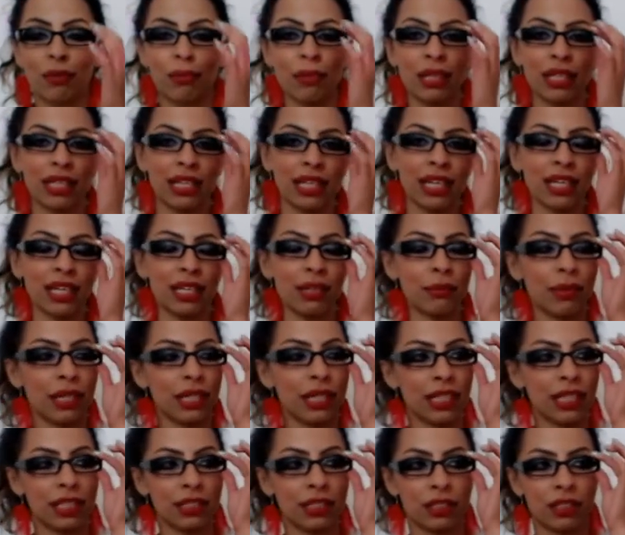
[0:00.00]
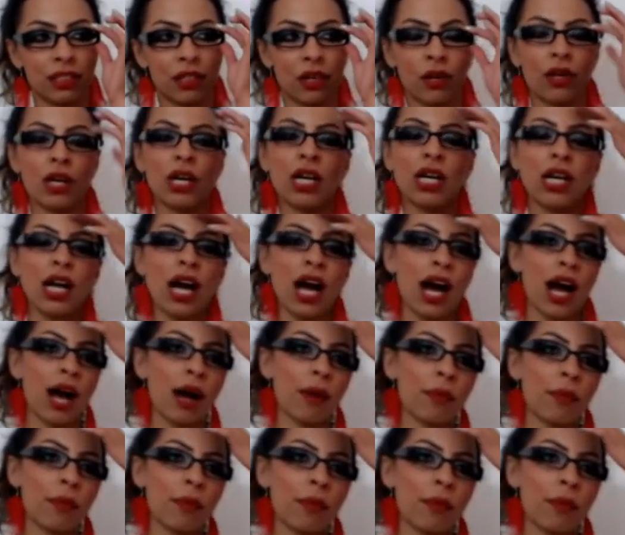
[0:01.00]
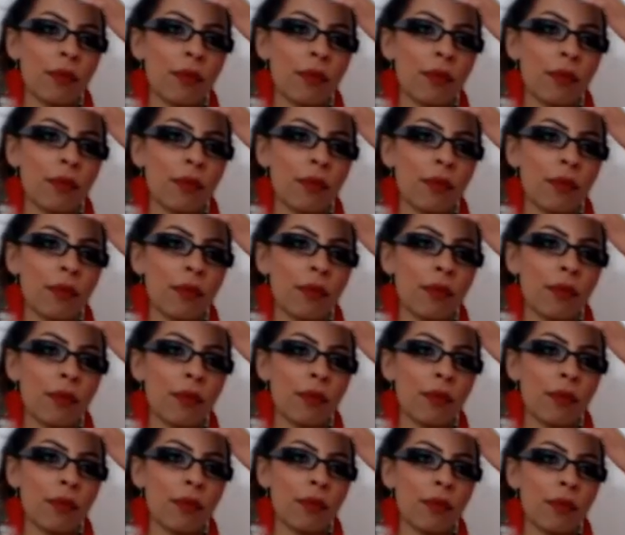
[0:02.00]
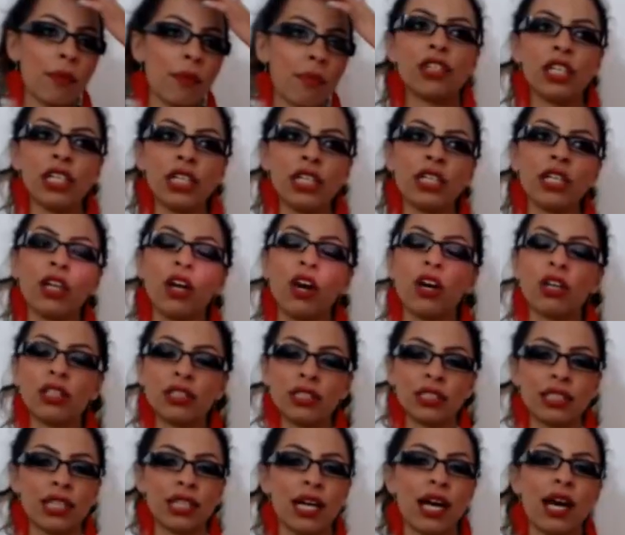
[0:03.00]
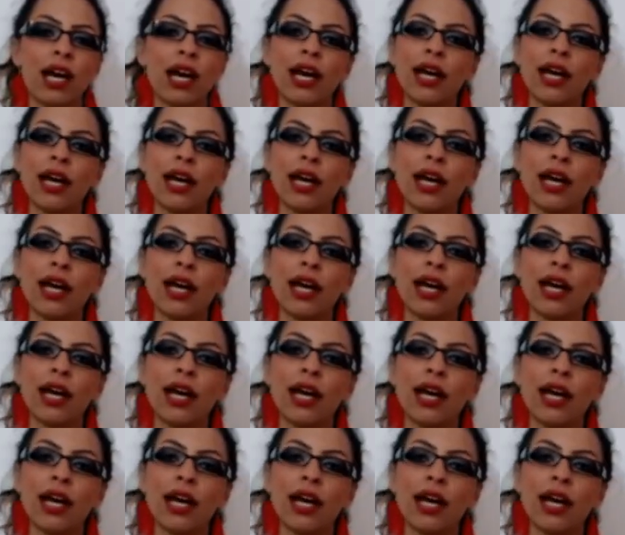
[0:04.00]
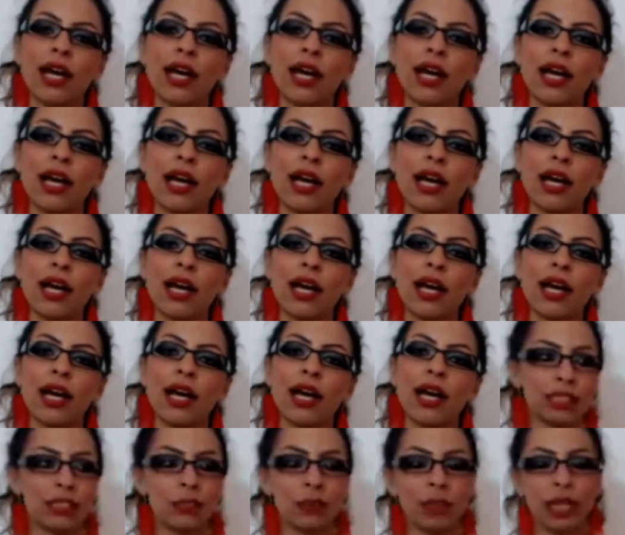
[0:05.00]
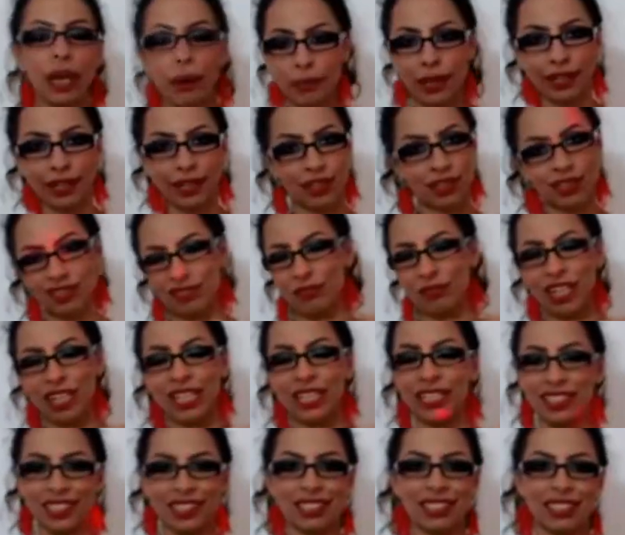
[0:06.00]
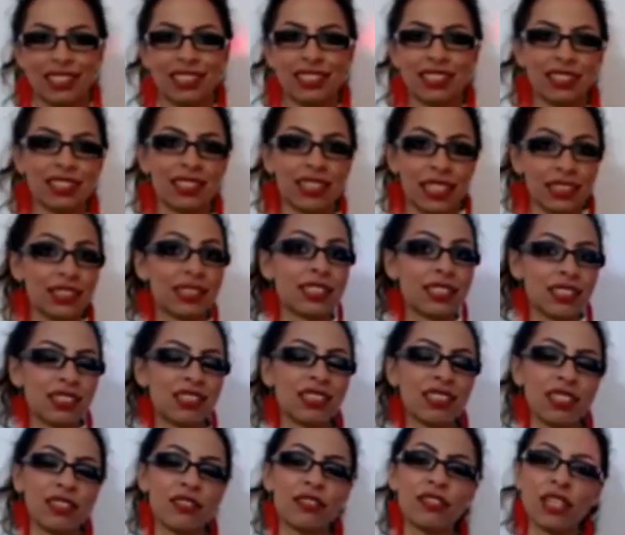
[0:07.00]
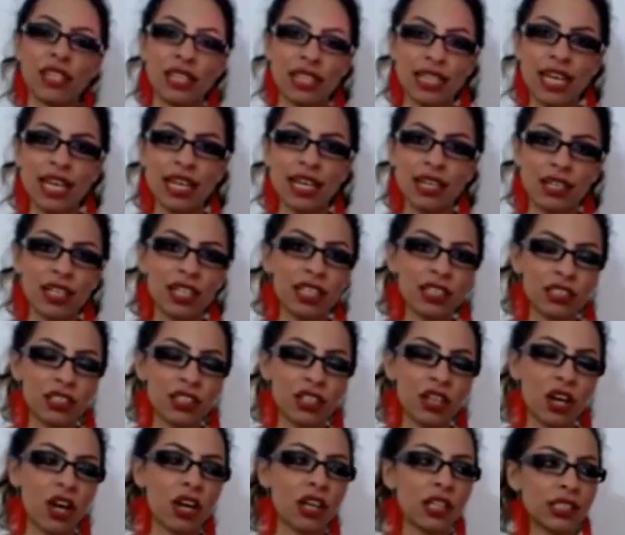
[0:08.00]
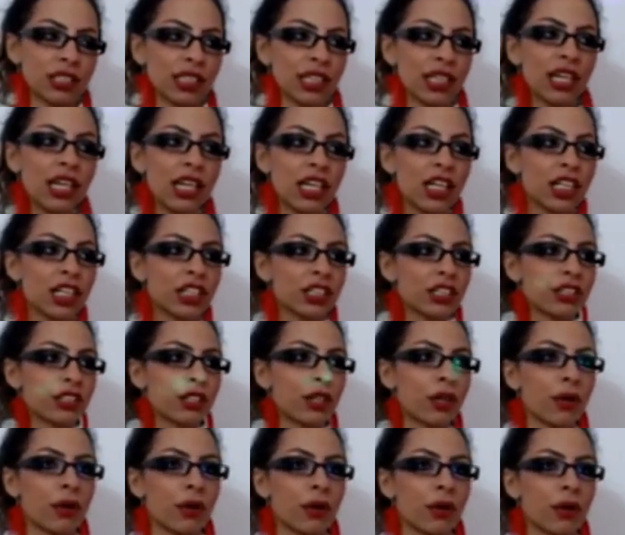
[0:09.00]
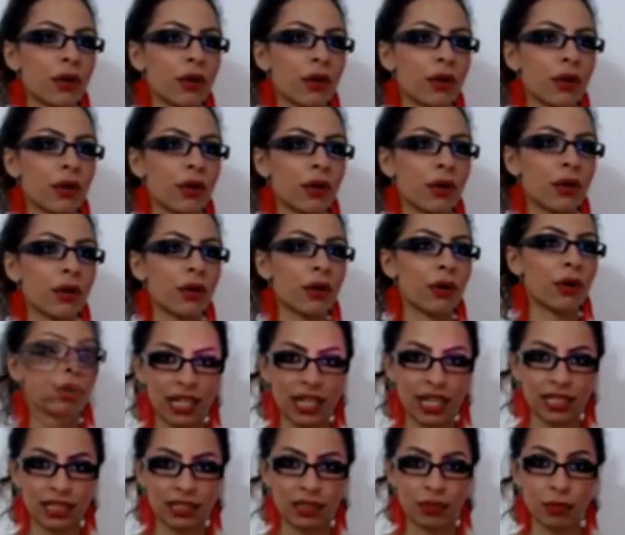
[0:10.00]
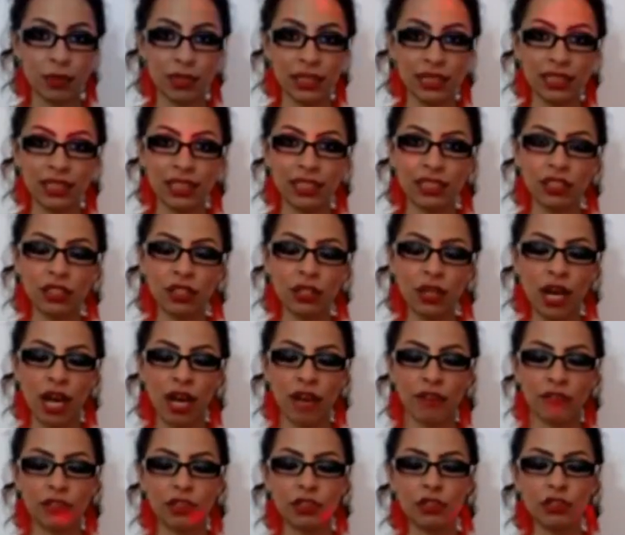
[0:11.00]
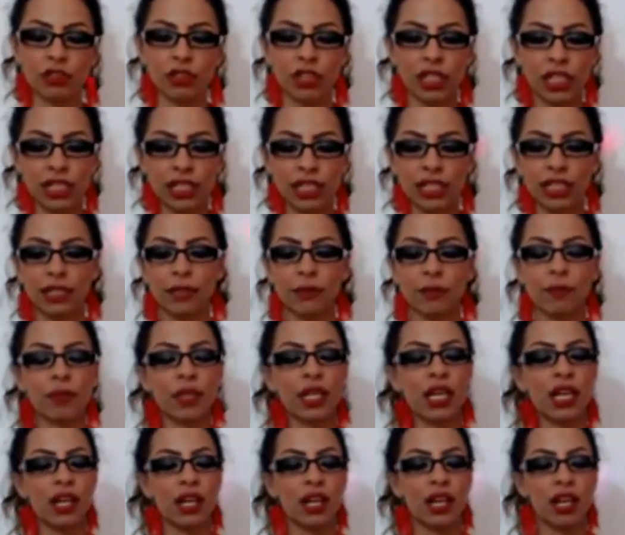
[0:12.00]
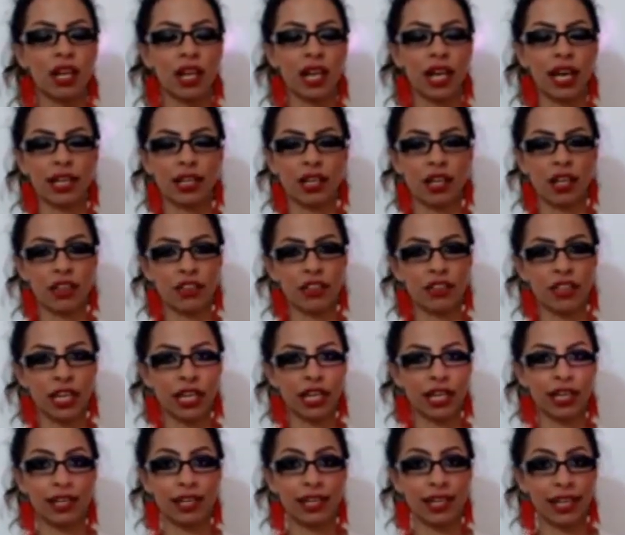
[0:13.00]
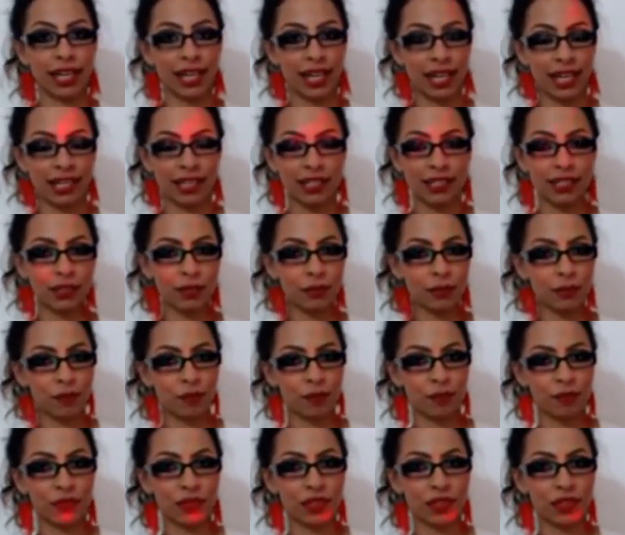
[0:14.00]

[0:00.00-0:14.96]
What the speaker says: you're not making any money. So it takes a really long time for them to become like fairly consistent, and still even then it's not. So you have to treat it as a business. You have to really like think ahead